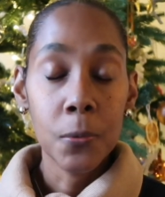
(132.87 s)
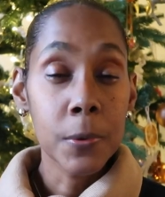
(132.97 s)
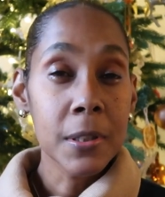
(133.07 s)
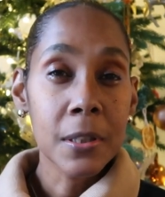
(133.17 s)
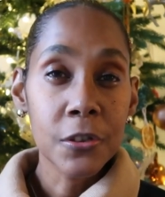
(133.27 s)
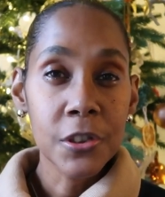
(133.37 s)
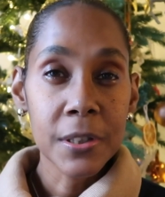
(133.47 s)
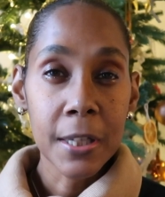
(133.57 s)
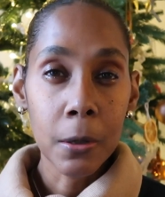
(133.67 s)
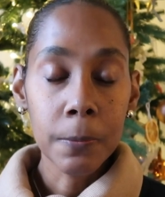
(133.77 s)
Research
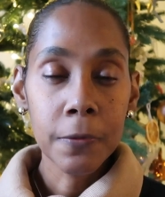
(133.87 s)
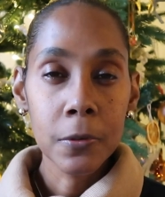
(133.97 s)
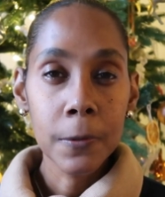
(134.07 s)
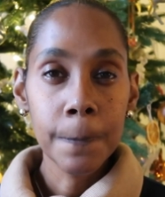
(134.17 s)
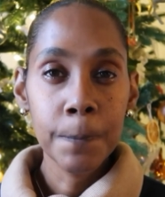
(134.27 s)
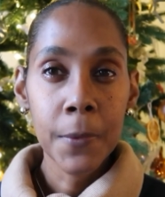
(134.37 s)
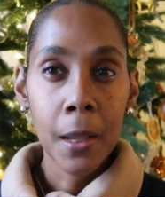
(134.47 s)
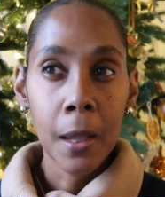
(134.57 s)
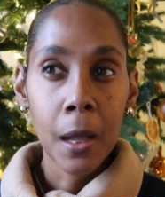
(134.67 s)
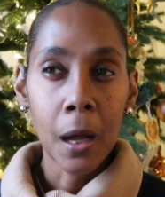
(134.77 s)
is helpful.
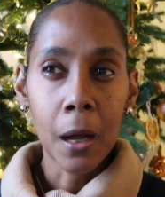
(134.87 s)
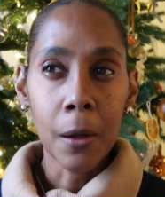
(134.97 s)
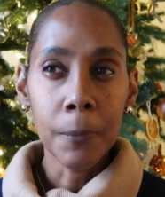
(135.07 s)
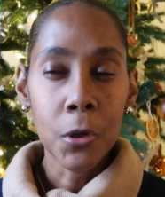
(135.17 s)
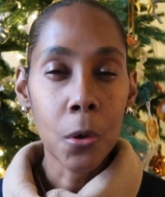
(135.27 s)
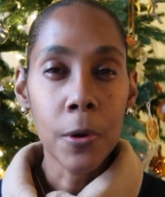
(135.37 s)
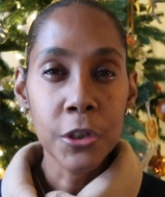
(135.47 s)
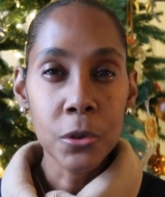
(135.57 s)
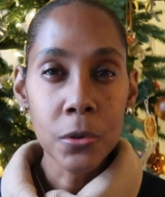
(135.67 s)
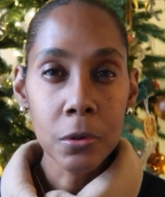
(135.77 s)
Um, go
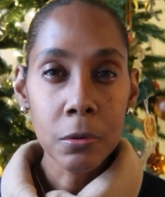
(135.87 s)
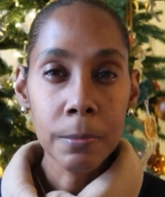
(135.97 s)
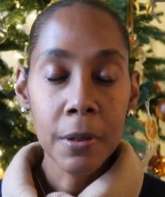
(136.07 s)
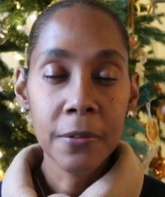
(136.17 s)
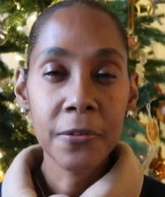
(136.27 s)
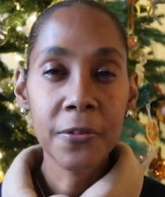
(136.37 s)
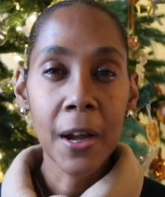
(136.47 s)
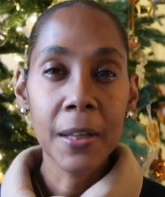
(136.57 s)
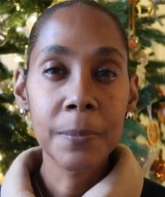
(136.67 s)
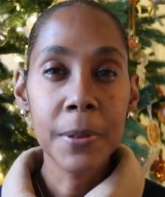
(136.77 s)
on YouTube,
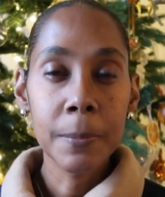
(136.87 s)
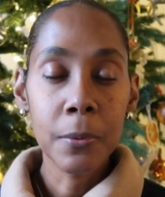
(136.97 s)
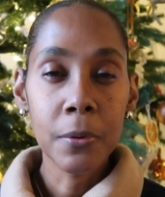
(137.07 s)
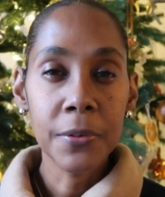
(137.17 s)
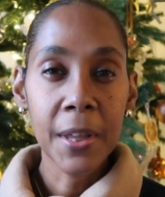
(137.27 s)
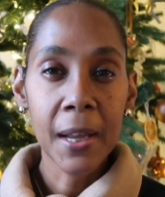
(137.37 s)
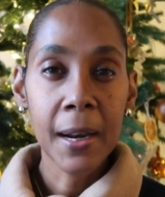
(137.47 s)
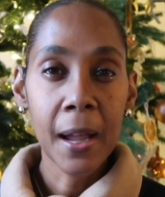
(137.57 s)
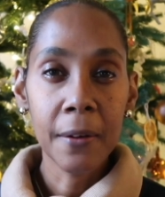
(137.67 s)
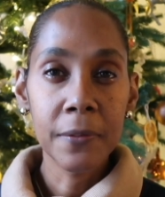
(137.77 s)
find people
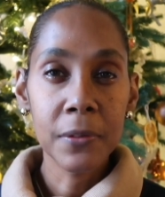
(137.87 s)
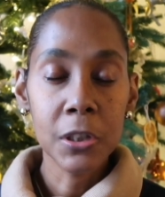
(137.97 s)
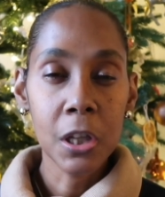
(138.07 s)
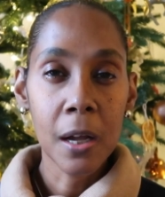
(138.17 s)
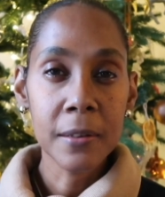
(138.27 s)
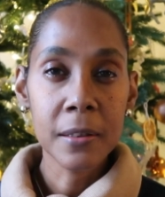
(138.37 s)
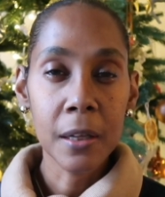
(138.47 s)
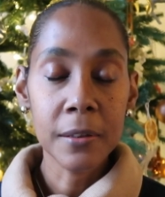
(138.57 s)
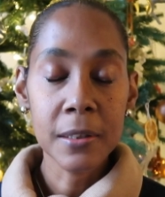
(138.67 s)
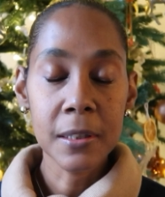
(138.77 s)
that have lost
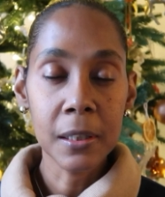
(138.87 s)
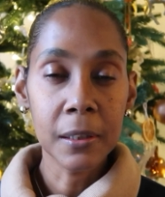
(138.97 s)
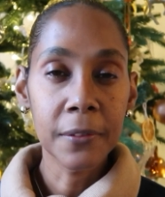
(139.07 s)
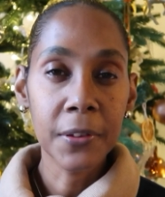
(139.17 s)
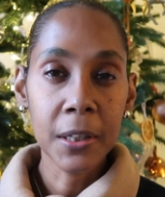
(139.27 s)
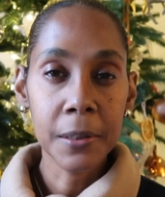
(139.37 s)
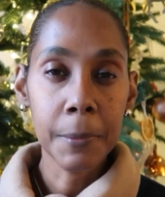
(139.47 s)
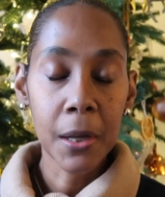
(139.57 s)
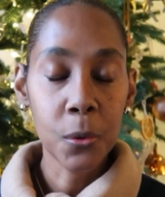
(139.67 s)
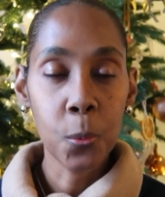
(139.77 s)
a significant
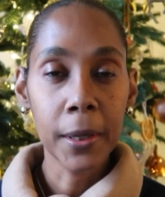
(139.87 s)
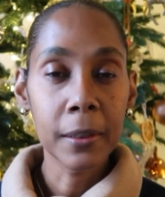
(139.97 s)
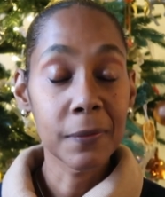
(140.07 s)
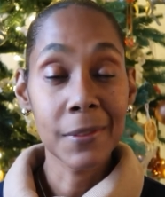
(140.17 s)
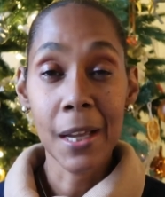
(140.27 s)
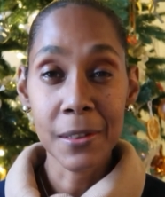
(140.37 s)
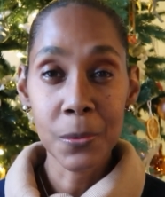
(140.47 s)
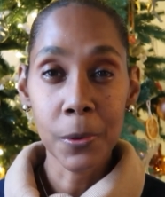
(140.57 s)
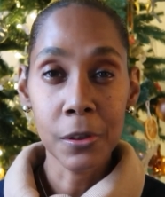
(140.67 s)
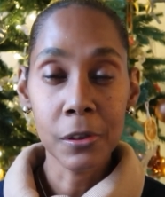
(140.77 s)
amount of weight if
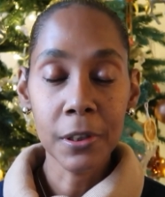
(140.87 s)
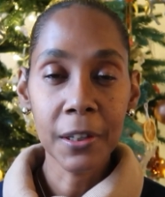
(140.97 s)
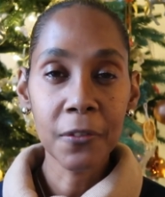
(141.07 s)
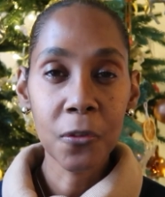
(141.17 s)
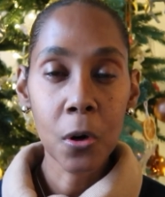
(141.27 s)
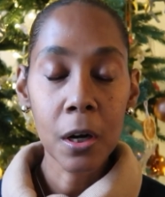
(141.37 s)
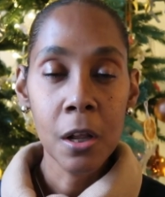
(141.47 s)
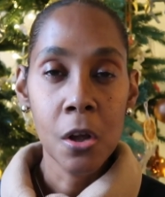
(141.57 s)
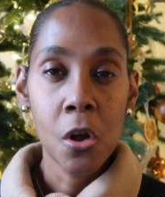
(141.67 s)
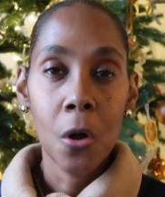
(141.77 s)
that's what you're looking for,
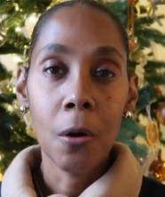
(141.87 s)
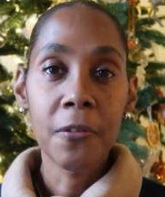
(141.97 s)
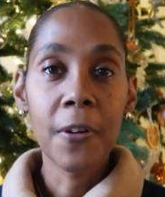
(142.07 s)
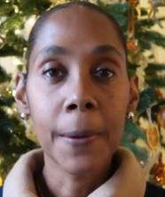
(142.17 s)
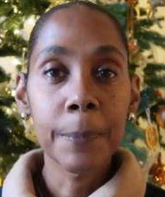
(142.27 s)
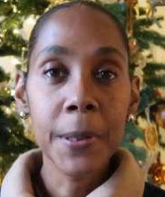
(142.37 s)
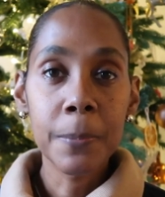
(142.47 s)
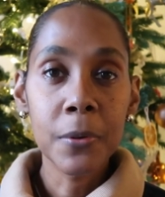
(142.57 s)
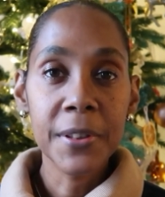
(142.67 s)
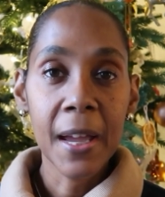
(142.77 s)
or find
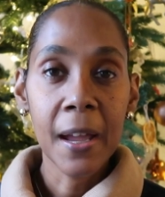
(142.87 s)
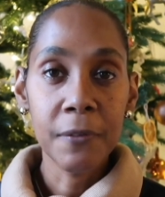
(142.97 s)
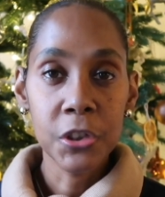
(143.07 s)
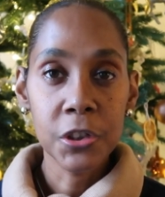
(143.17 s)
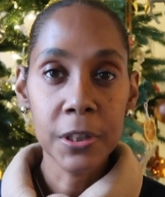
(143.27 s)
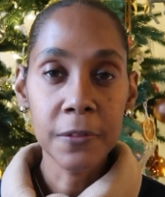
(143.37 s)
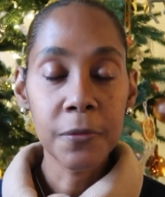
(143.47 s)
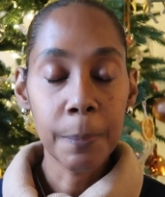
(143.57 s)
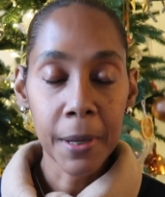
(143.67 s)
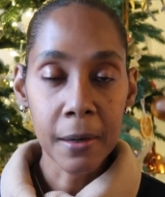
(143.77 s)
people that have
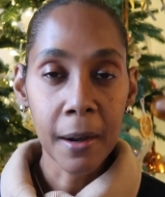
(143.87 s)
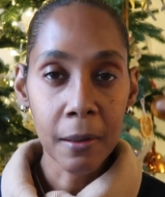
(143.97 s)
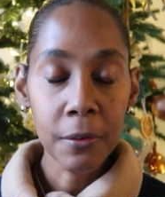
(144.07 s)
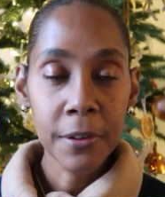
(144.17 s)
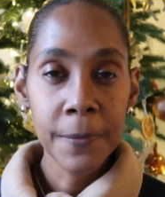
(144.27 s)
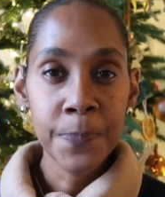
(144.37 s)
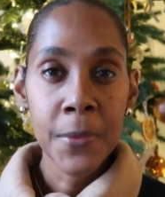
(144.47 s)
achieved better health